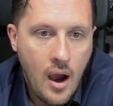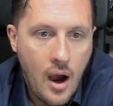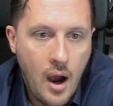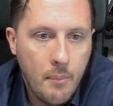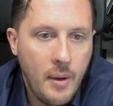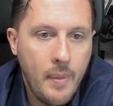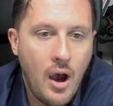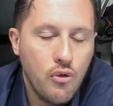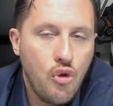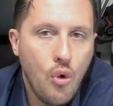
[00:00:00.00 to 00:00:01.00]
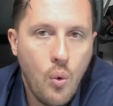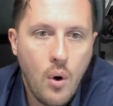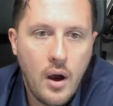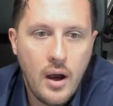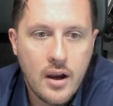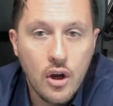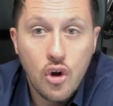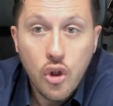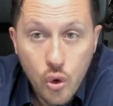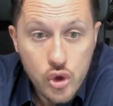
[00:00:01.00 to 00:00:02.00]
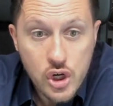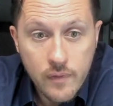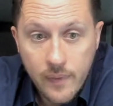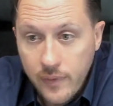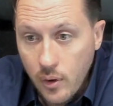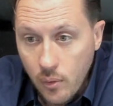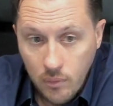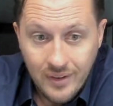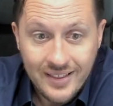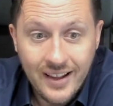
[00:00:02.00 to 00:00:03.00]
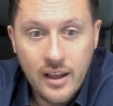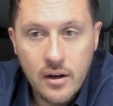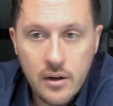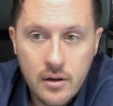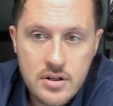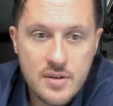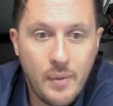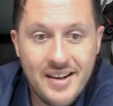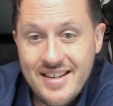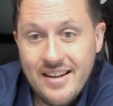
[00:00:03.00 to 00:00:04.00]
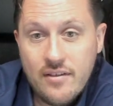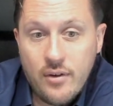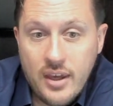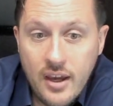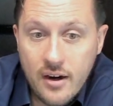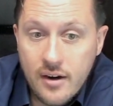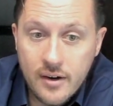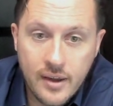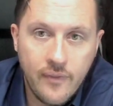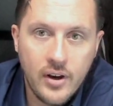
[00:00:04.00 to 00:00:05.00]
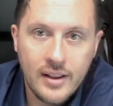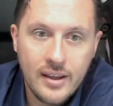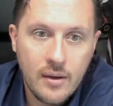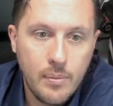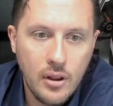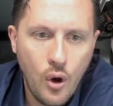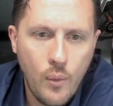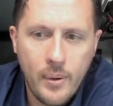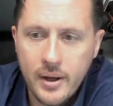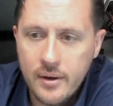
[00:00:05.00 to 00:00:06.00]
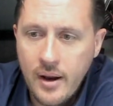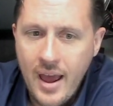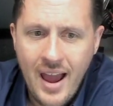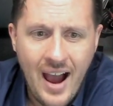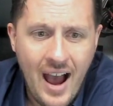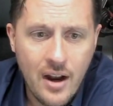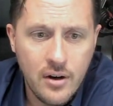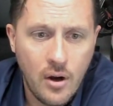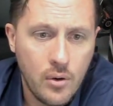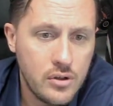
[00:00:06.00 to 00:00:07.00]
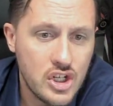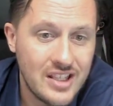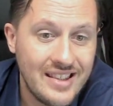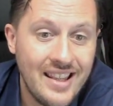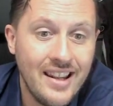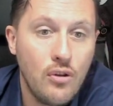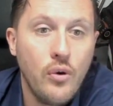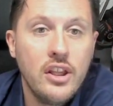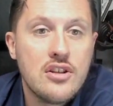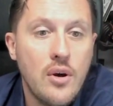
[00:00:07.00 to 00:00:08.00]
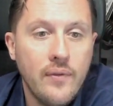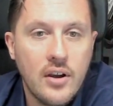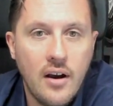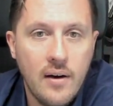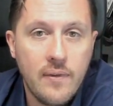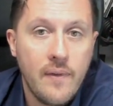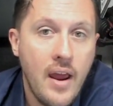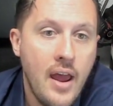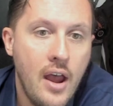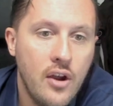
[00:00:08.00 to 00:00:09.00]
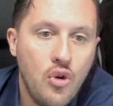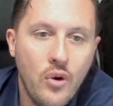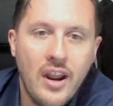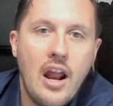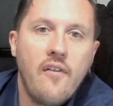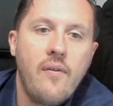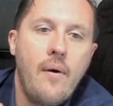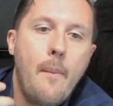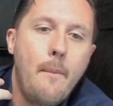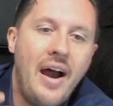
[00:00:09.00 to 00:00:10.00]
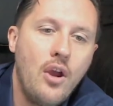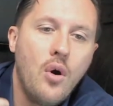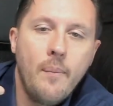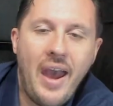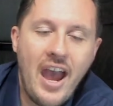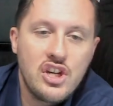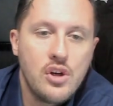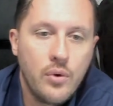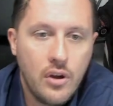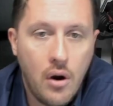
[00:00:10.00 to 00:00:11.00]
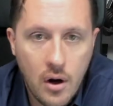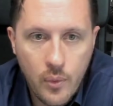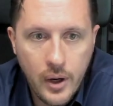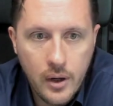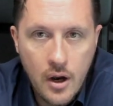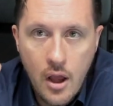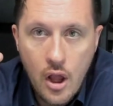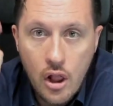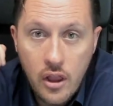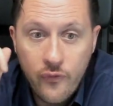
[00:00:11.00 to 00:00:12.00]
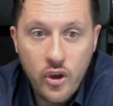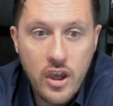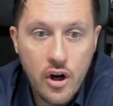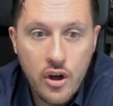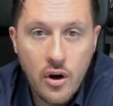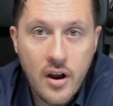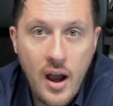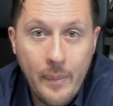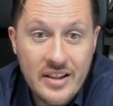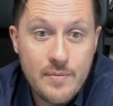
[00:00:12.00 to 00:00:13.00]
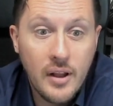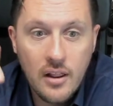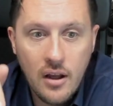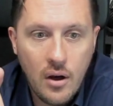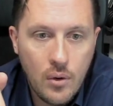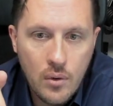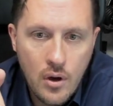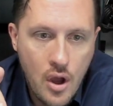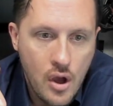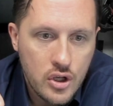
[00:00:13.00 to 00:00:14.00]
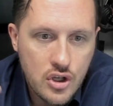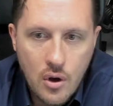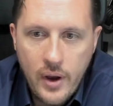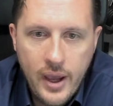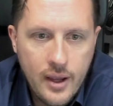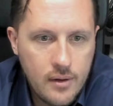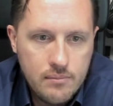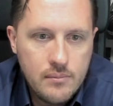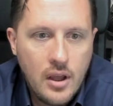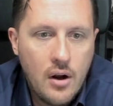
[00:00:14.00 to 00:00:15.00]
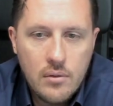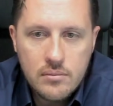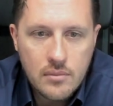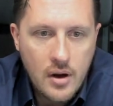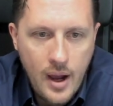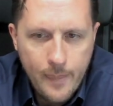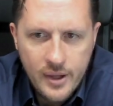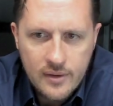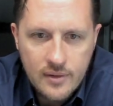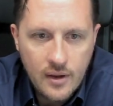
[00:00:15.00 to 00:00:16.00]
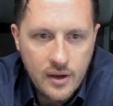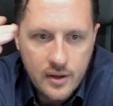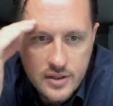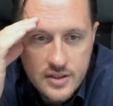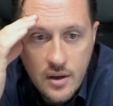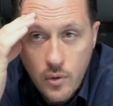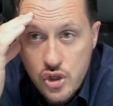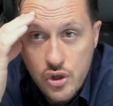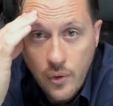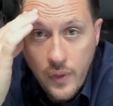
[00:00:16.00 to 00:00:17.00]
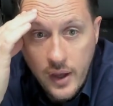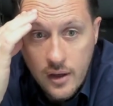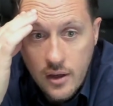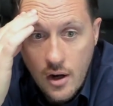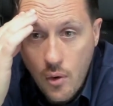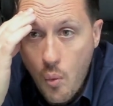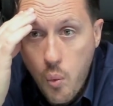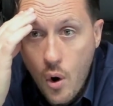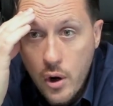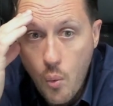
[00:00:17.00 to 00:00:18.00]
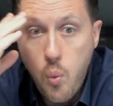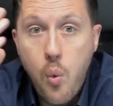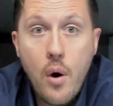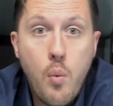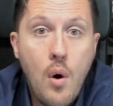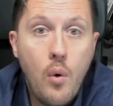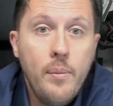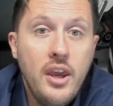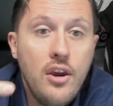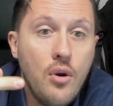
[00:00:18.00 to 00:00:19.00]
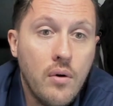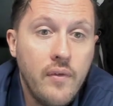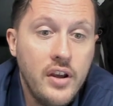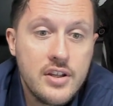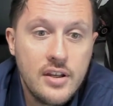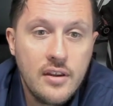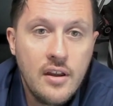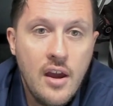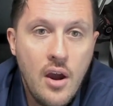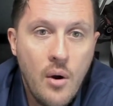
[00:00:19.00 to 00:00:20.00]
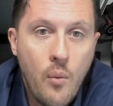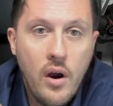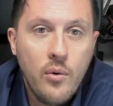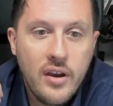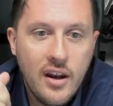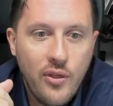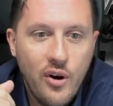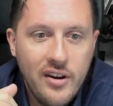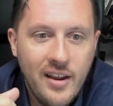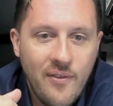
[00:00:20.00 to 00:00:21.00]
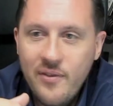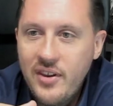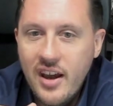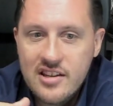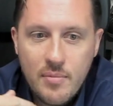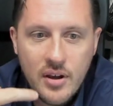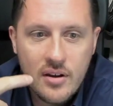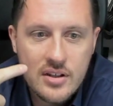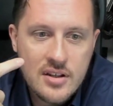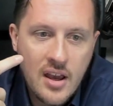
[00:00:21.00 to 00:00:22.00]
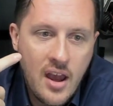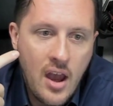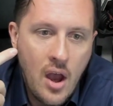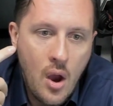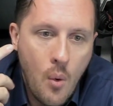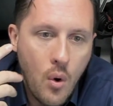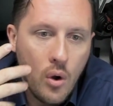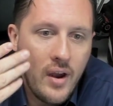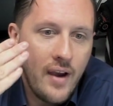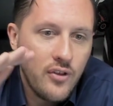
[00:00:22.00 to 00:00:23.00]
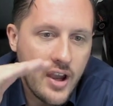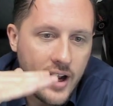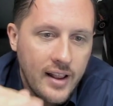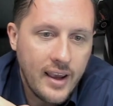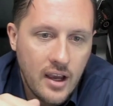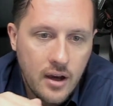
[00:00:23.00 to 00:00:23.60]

Uh, maybe I'll do uh, a conclusion review later, splice it into here, give it a link below, but I don't know. Just did it, doing this off the cuff, doing it out of my own passion with the hardware. Love to hear your comments below. So go ahead, you know, comment, uh, see what you think. You know, what are what what would be your reason why you would get a 3950X? Because we will have to kind of like.